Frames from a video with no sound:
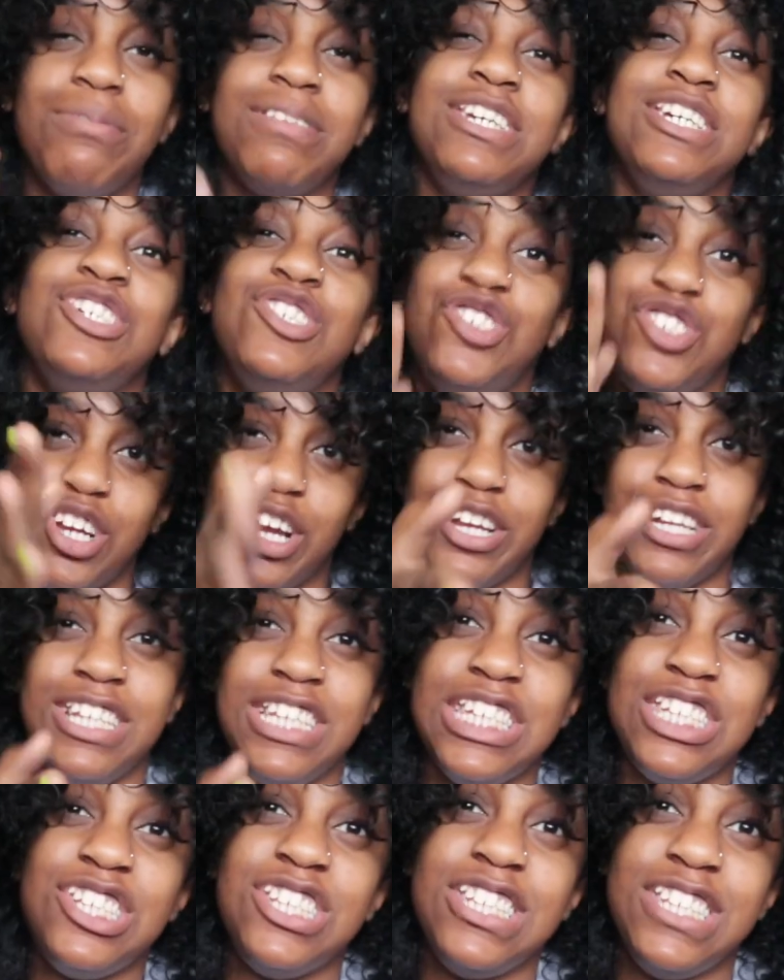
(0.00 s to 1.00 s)

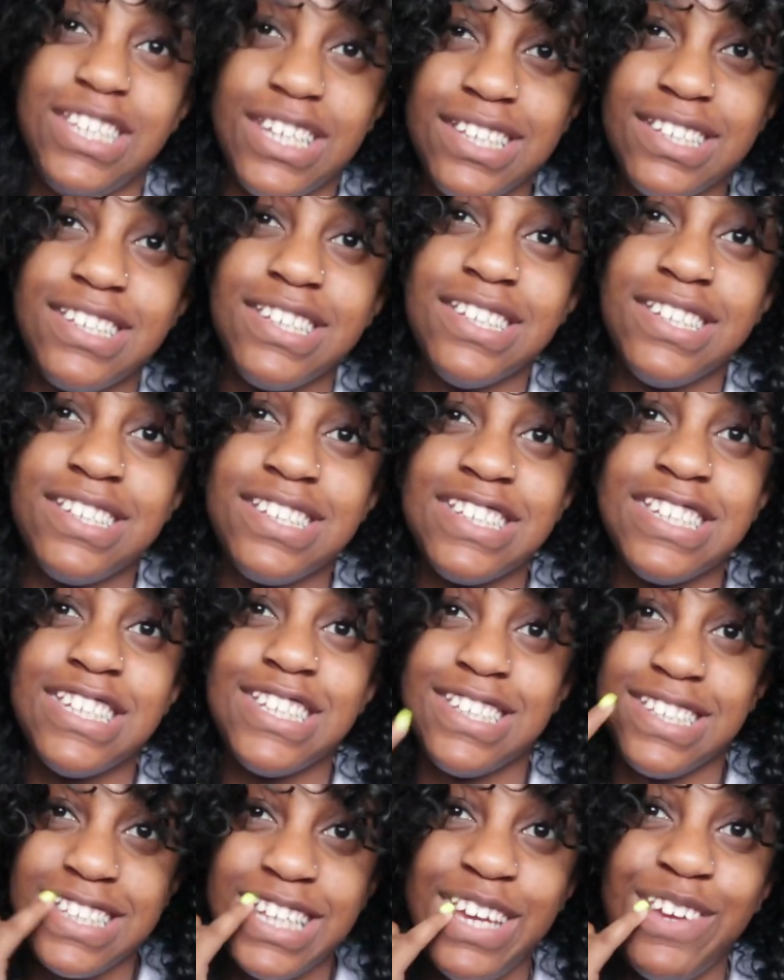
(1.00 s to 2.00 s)
this dentist,
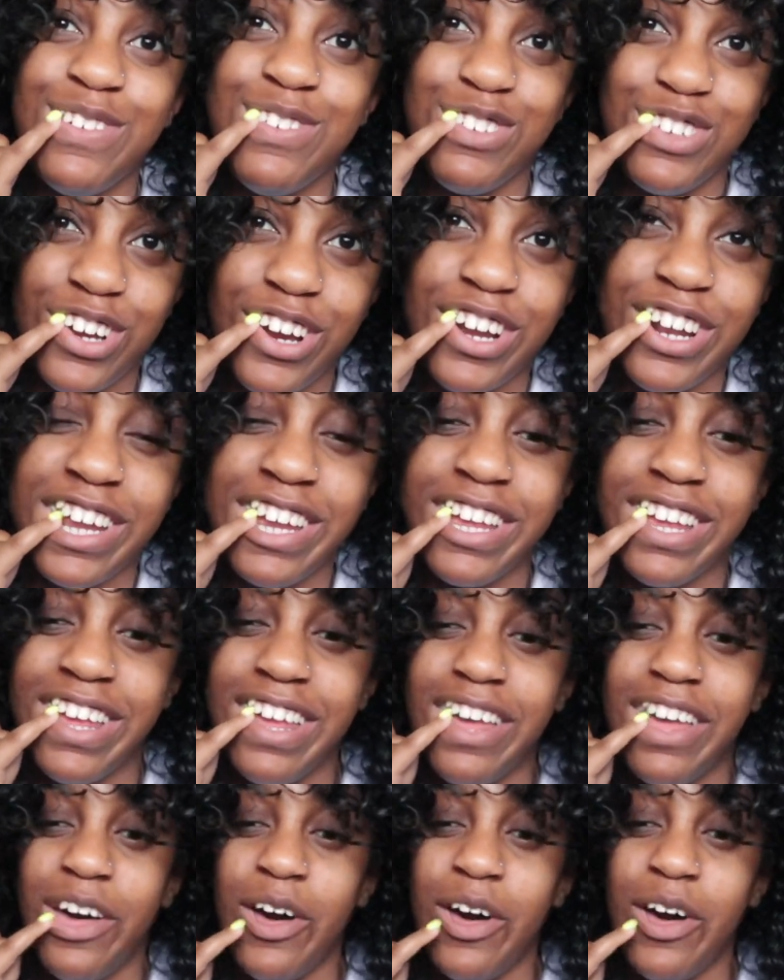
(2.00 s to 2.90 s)
this teeth journey,